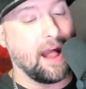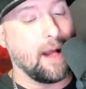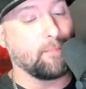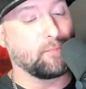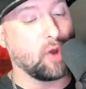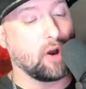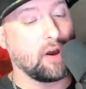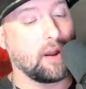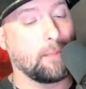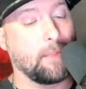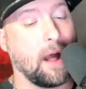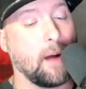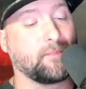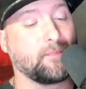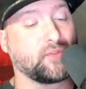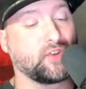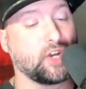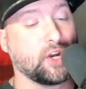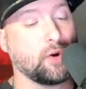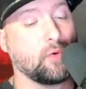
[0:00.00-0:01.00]
I'm talking
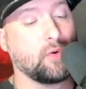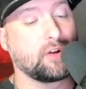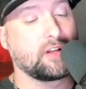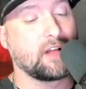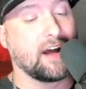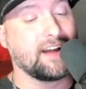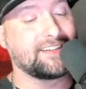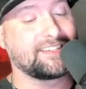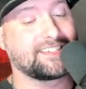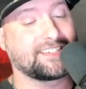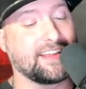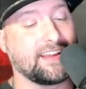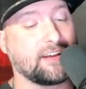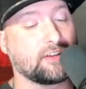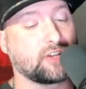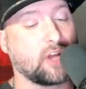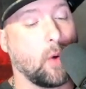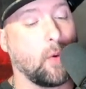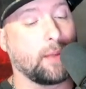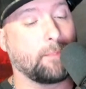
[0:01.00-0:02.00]
about two
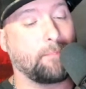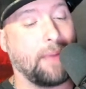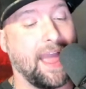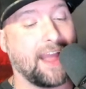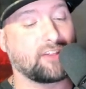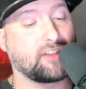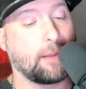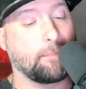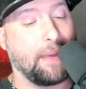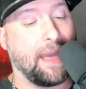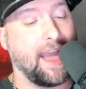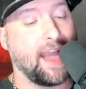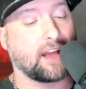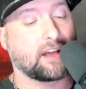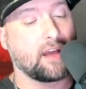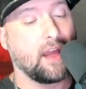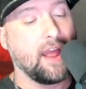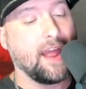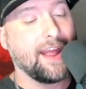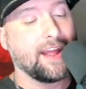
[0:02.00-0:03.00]
gunslingers going back to
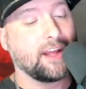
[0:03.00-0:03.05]
back.